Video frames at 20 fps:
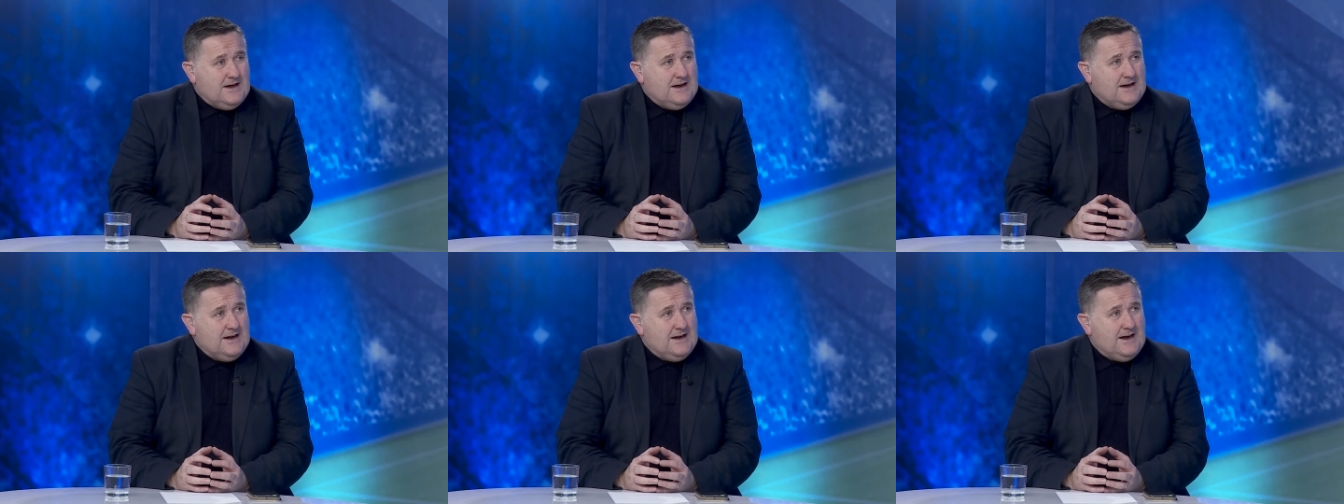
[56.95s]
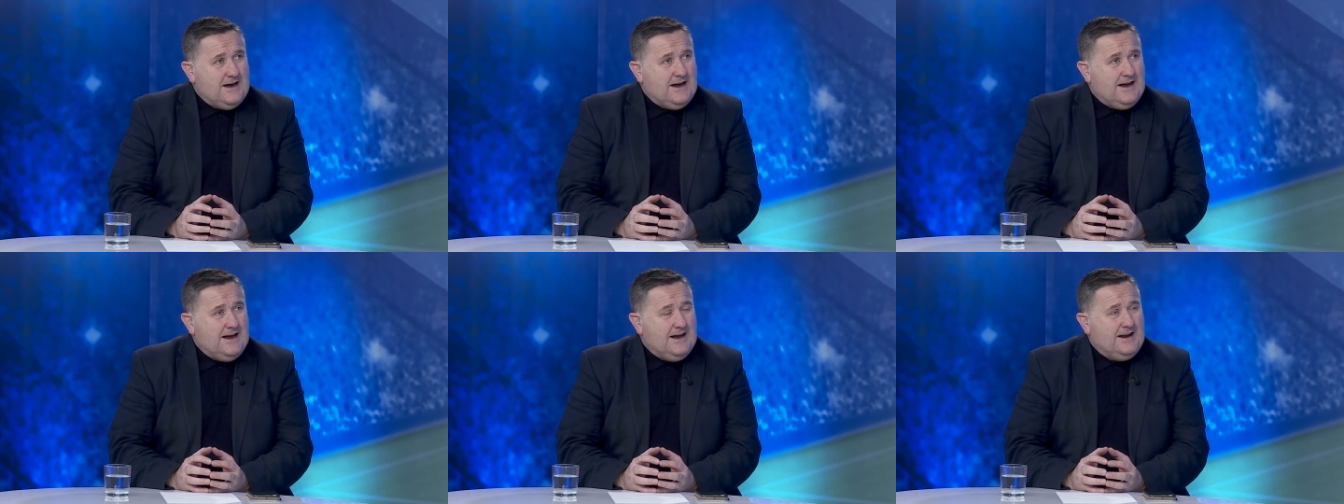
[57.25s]

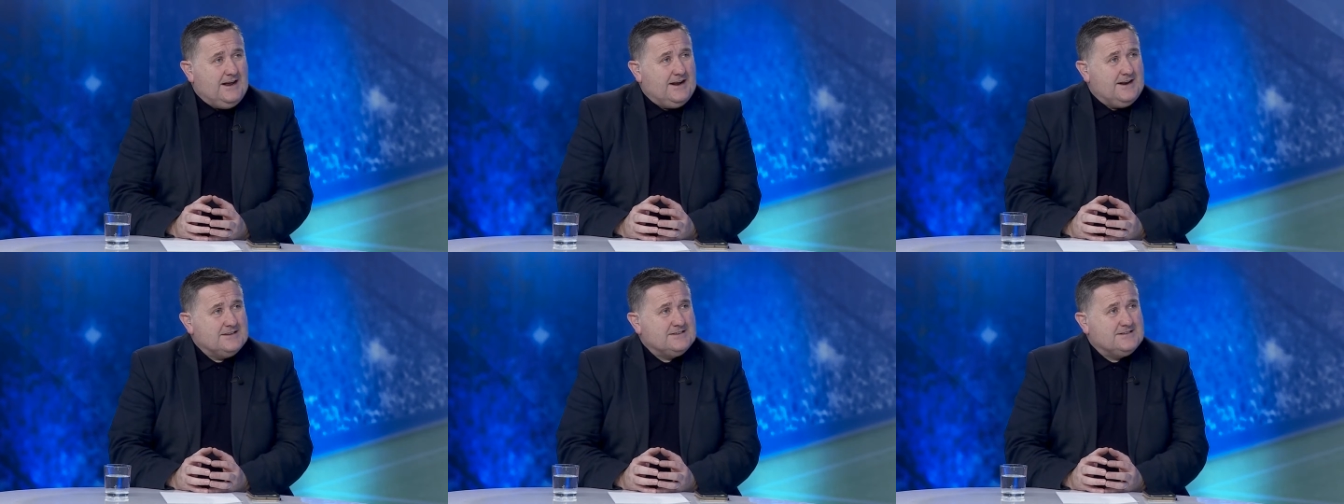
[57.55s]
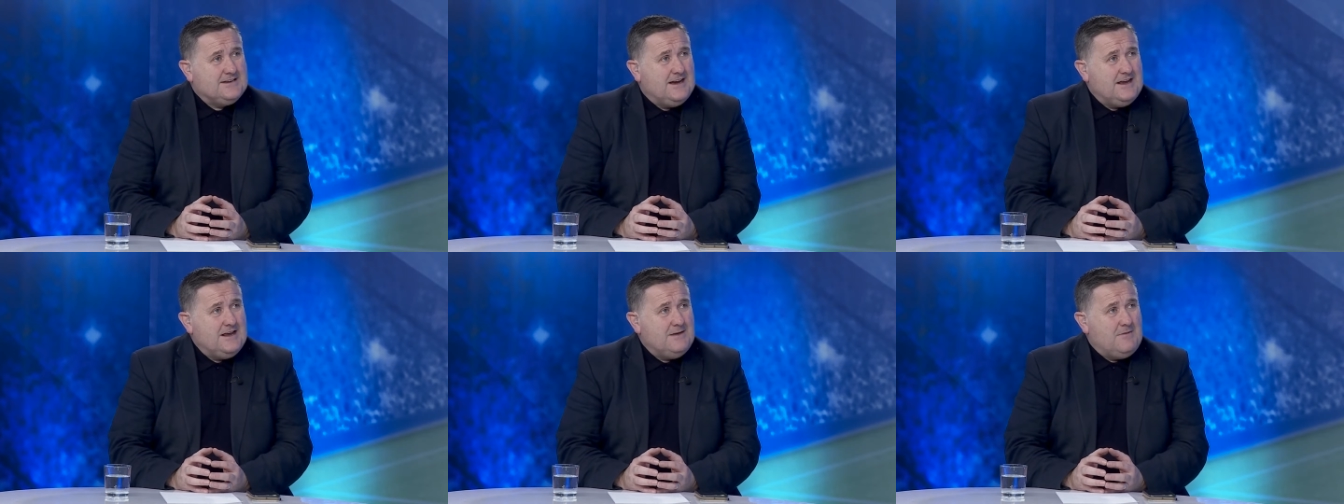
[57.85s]
And at a
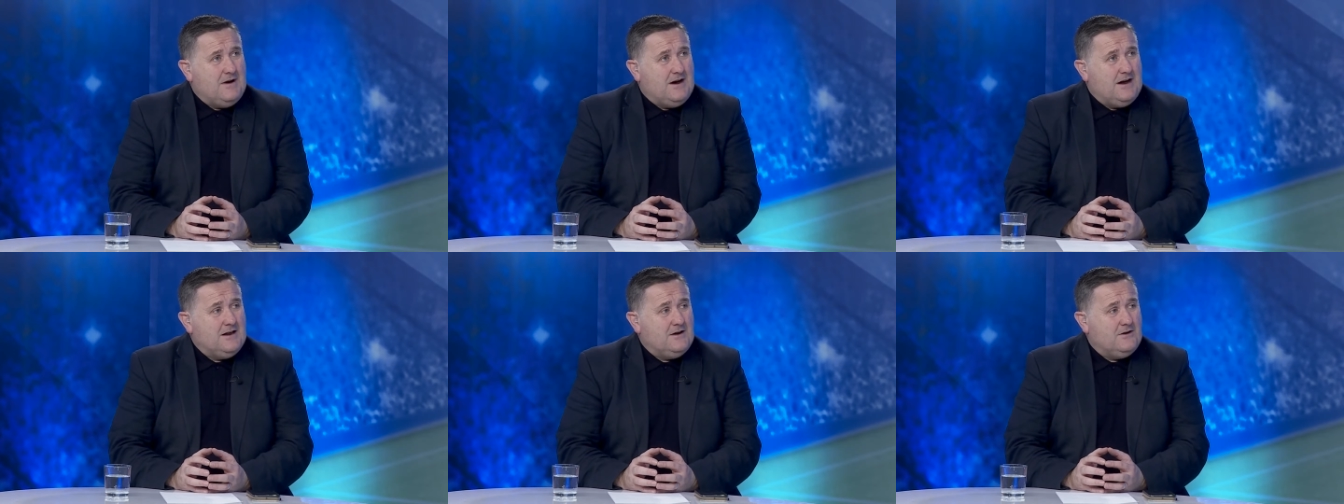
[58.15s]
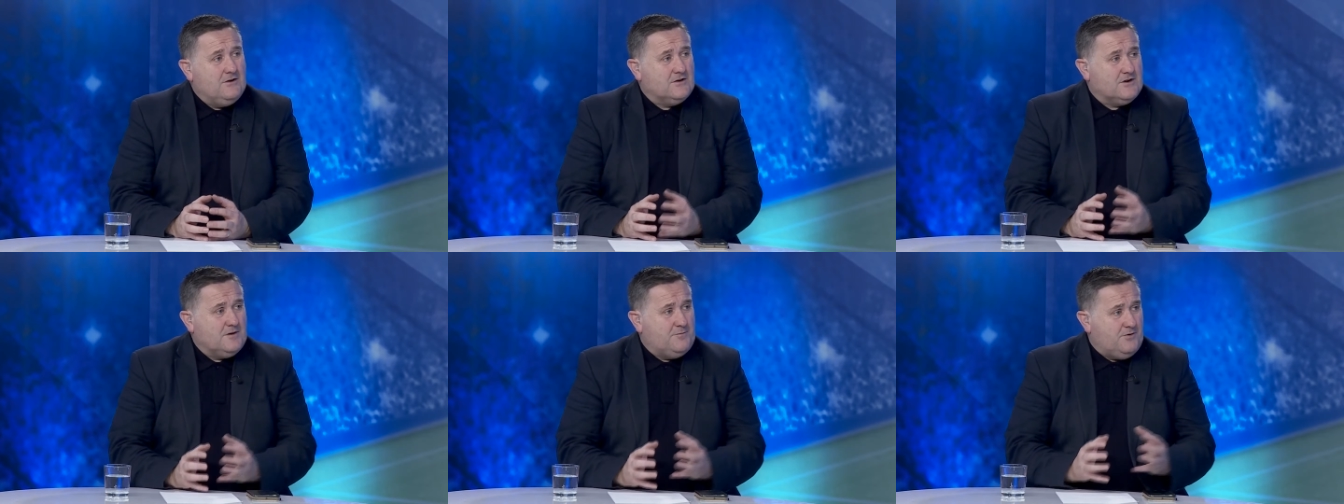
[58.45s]
time I
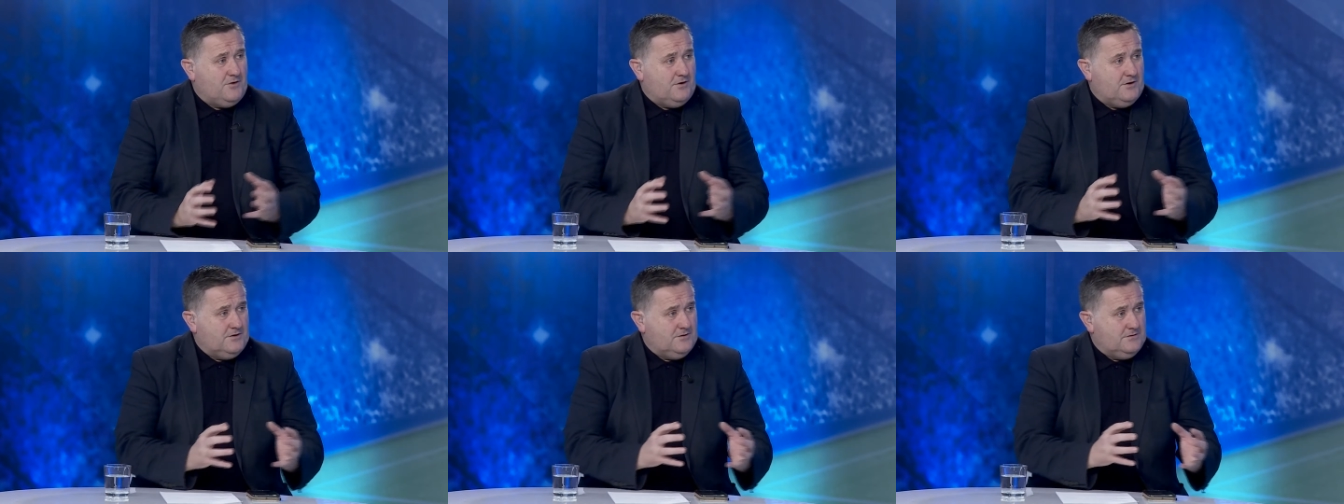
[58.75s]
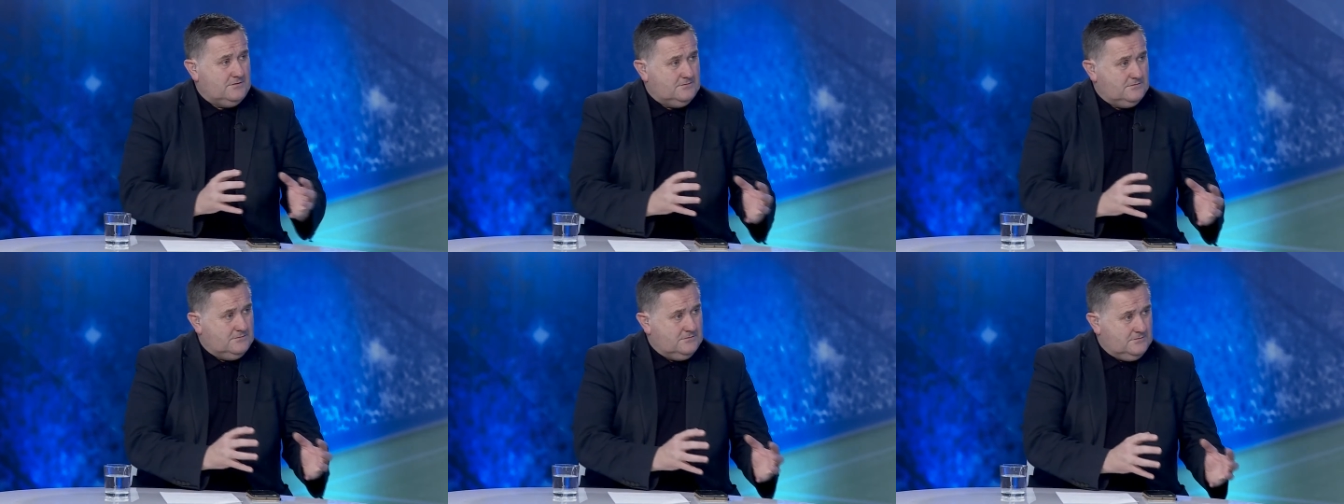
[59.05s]
look
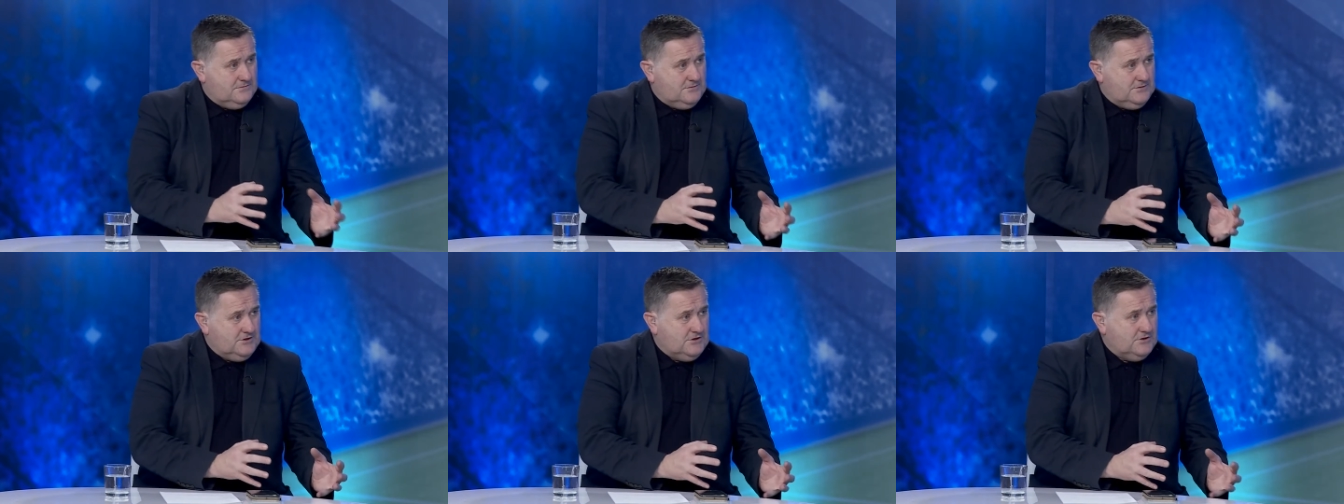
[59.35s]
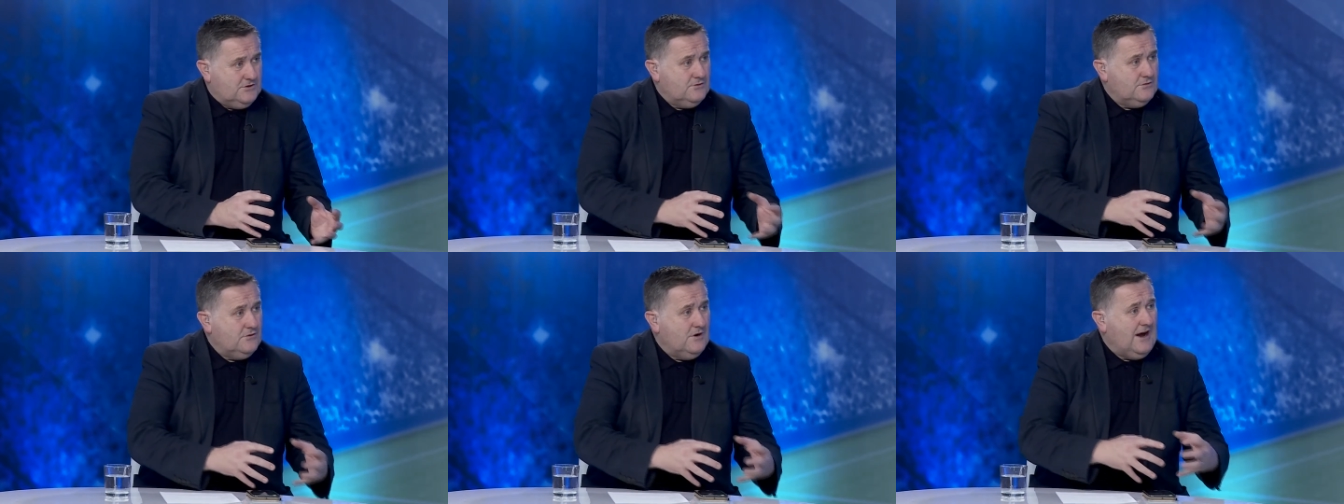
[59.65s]
upon
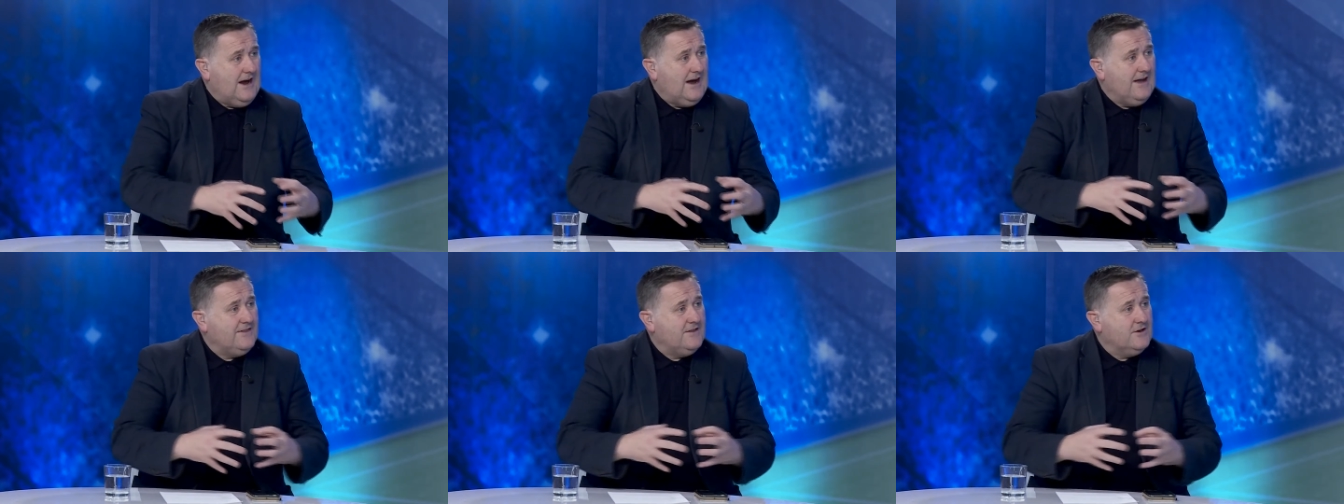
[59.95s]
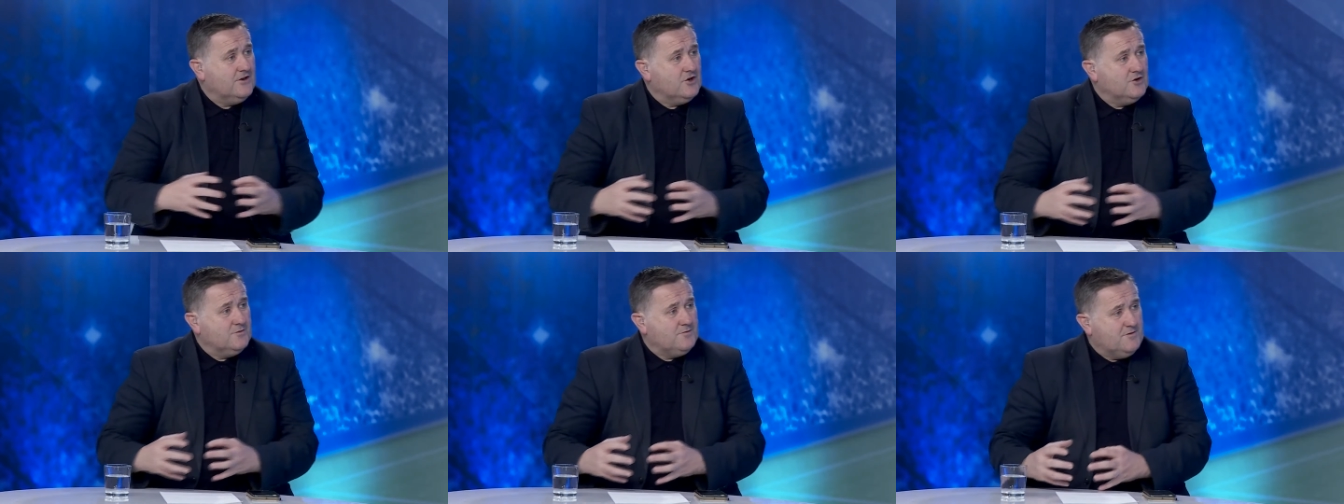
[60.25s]
you and
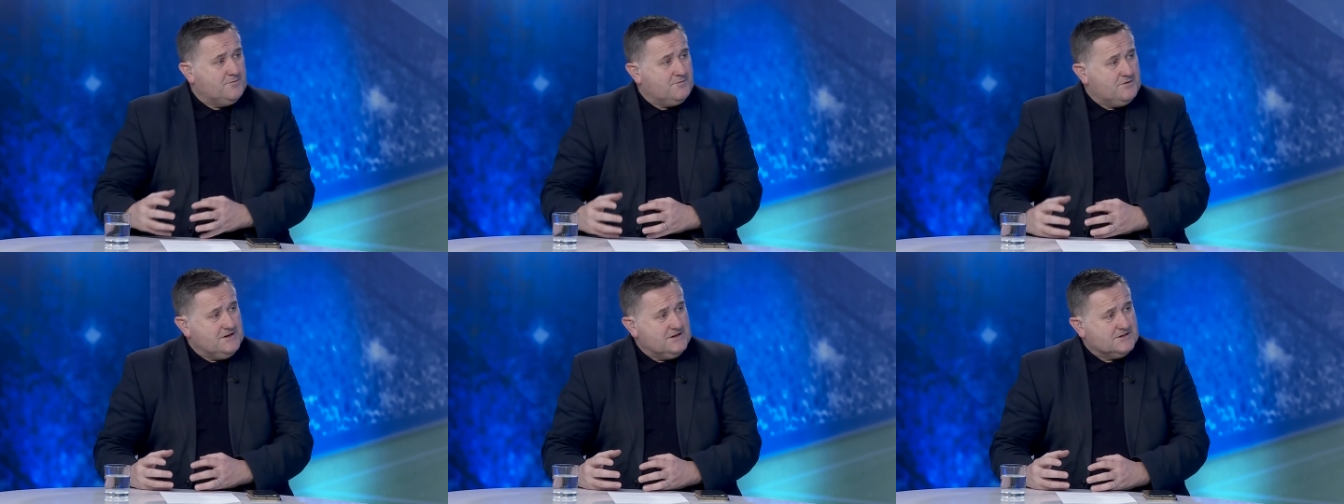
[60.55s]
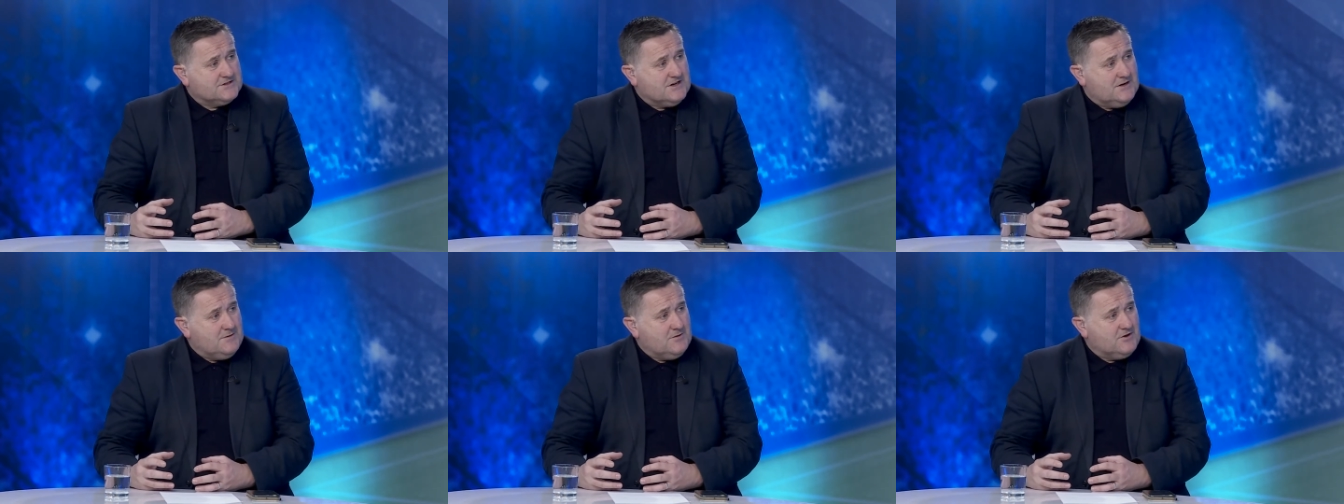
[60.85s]
the group of
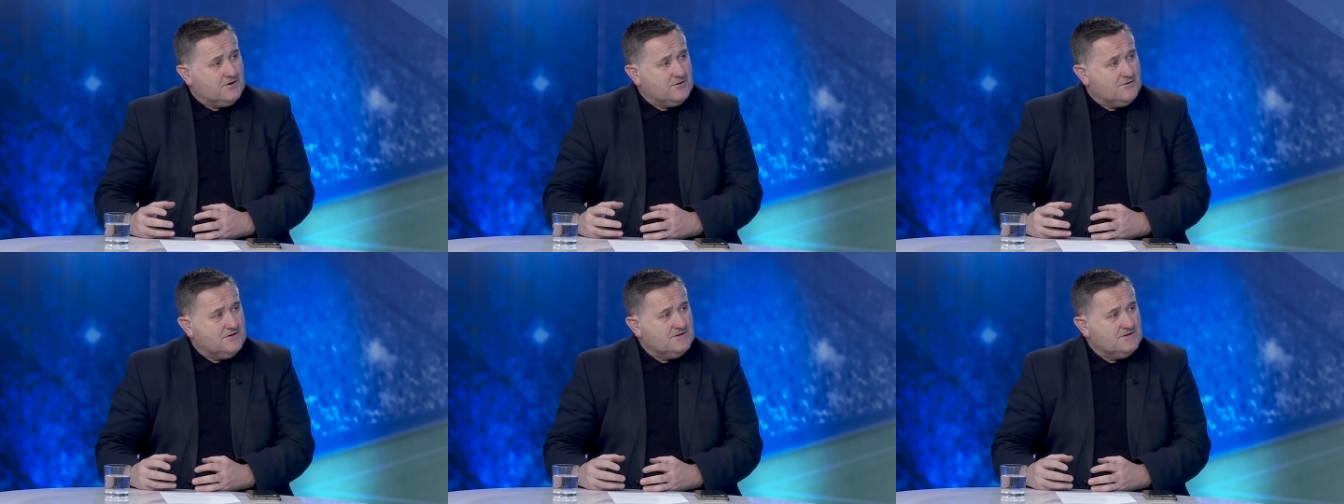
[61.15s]
players coming through